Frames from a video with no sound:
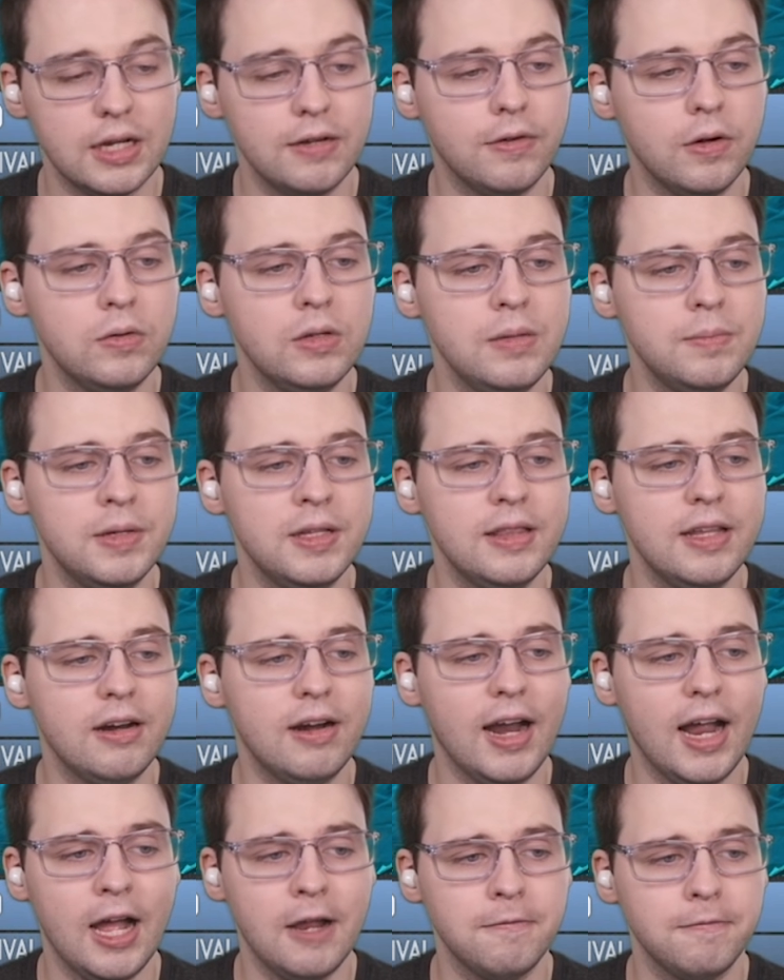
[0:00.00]
I've only been there
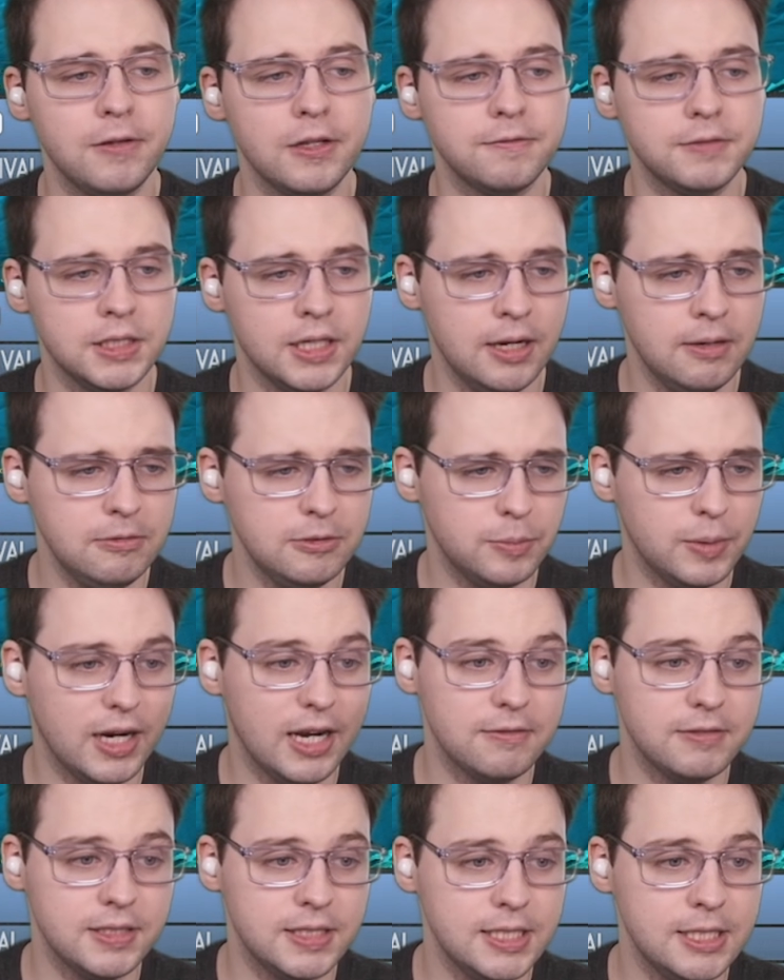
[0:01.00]
a handful of times, but
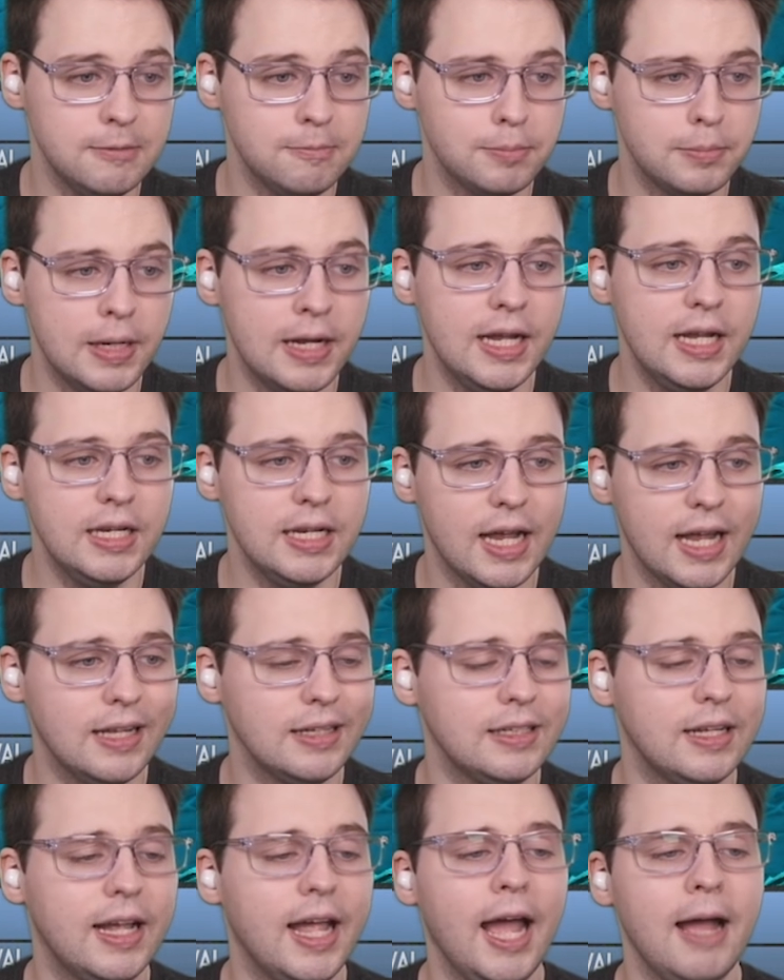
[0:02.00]
I have seen Bane
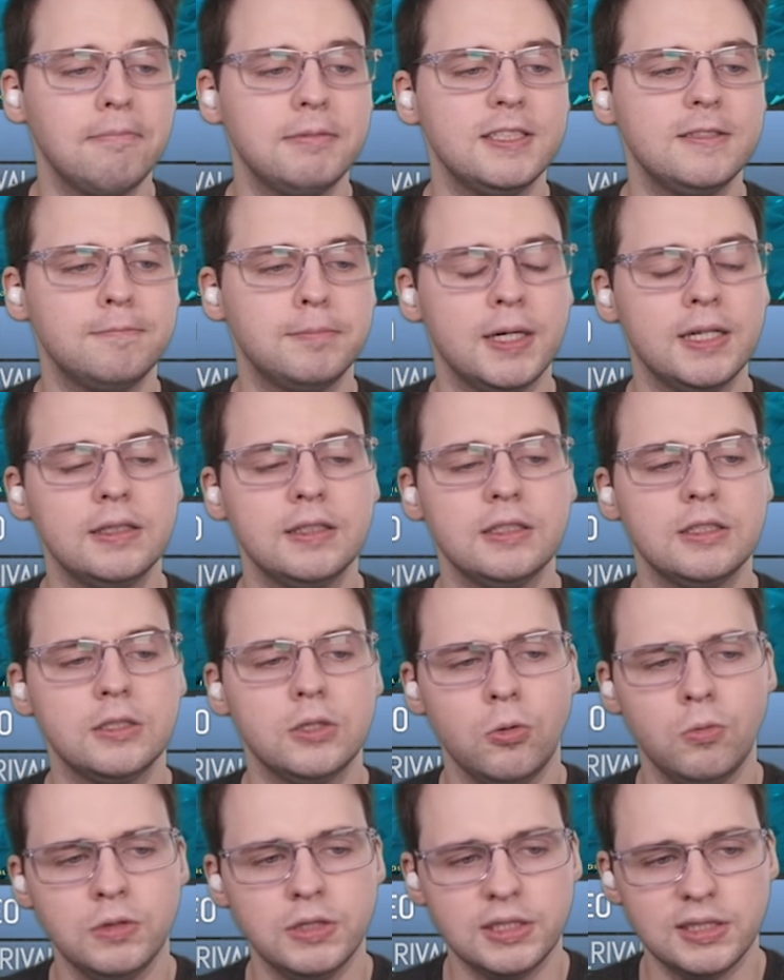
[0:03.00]
held captive by the
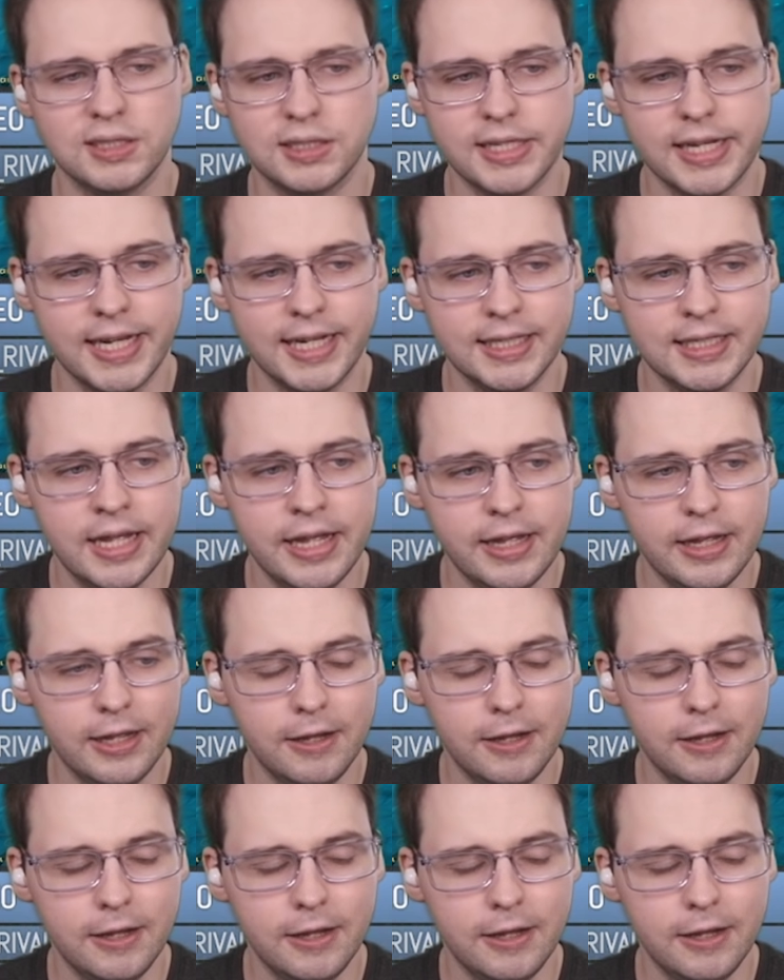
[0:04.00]
soldiers there.